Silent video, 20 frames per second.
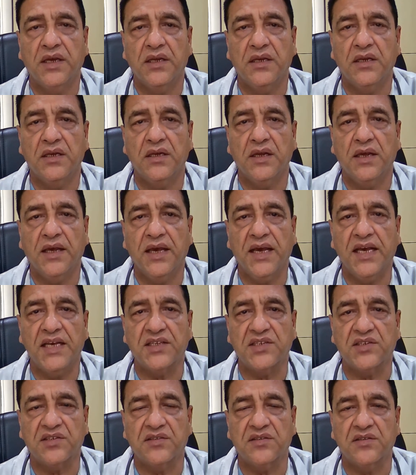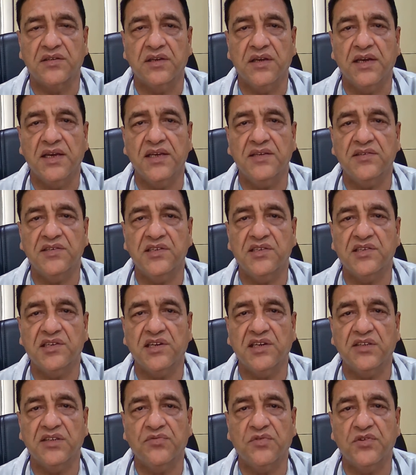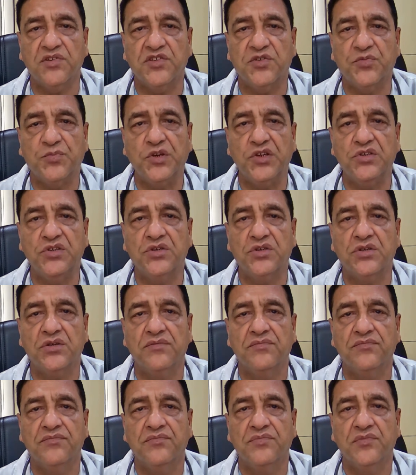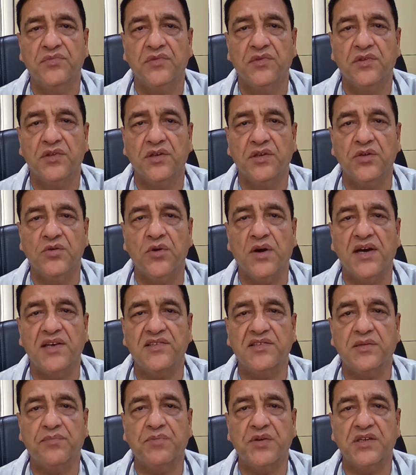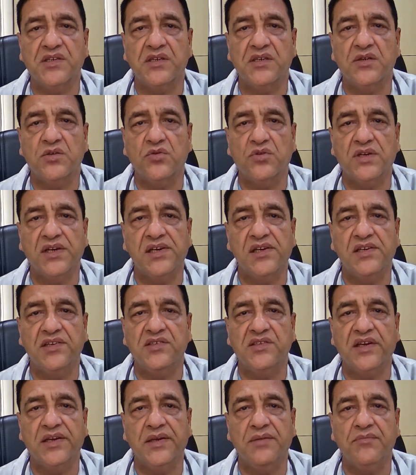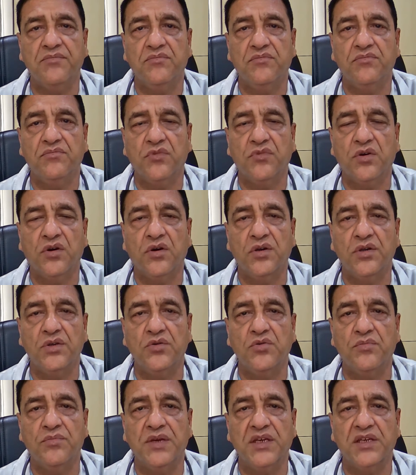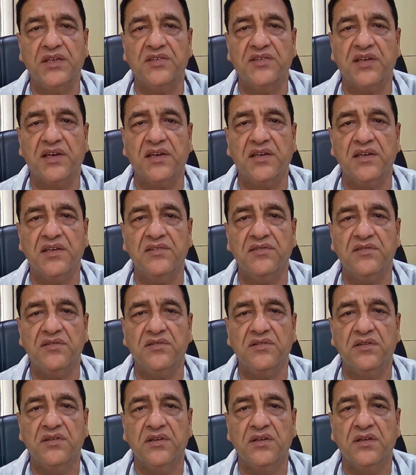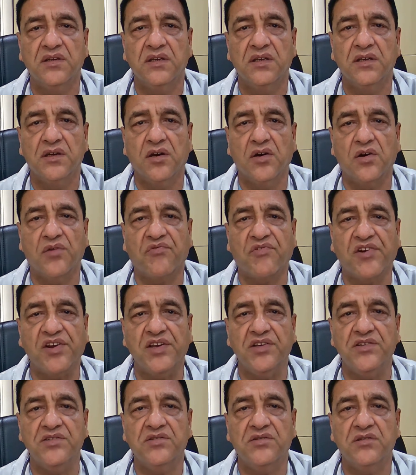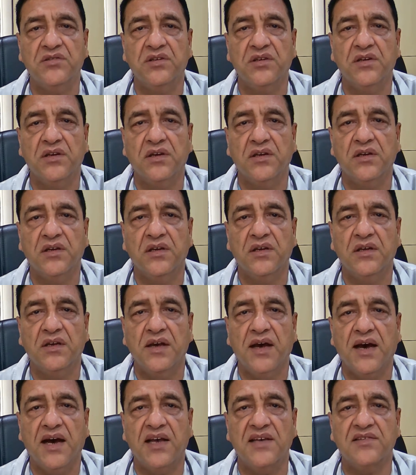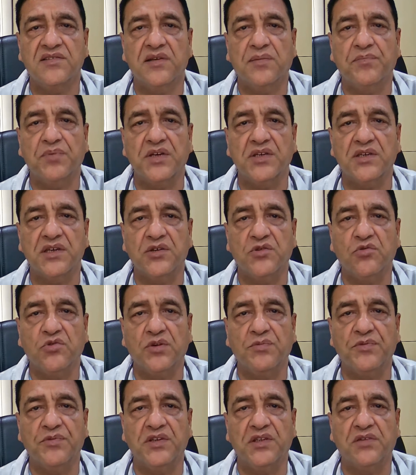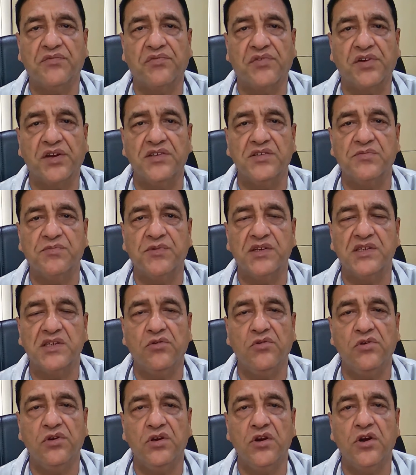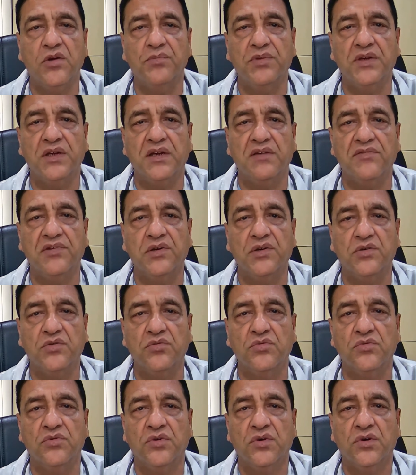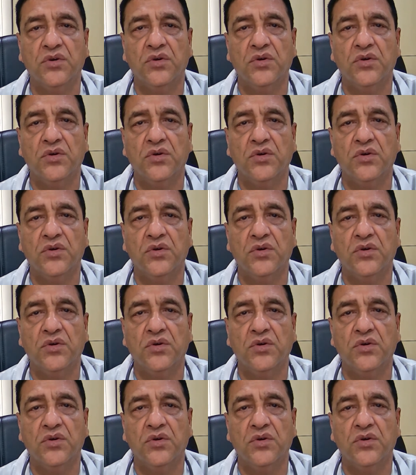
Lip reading: Then S stands for speech. You ask the patient to tell his name, or you make a sentence or phrase, ask the patient to repeat the phrase. Patient will not be able to